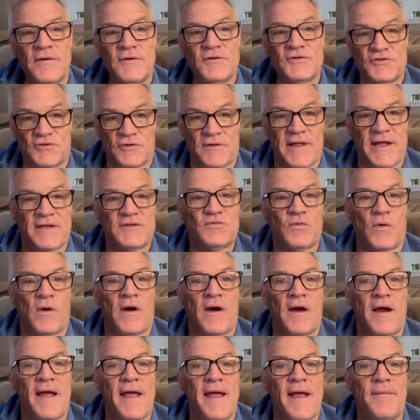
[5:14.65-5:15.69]
So that's
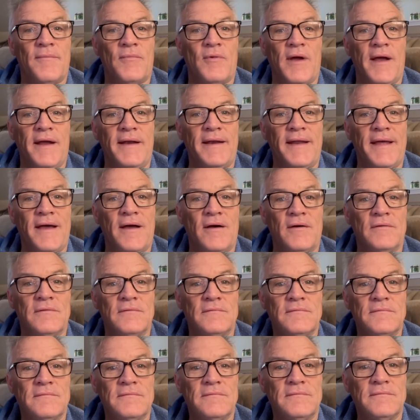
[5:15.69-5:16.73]
where I am right now
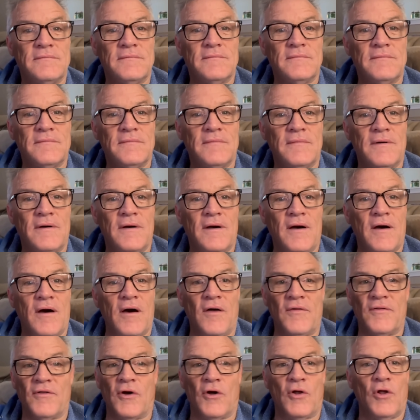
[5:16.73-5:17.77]

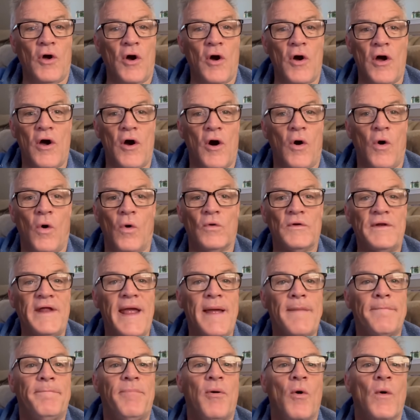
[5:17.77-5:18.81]
on the whole
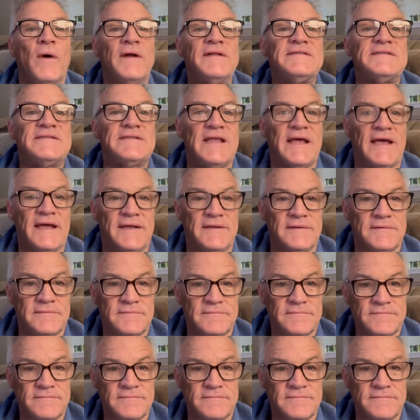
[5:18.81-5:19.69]
damn points thing.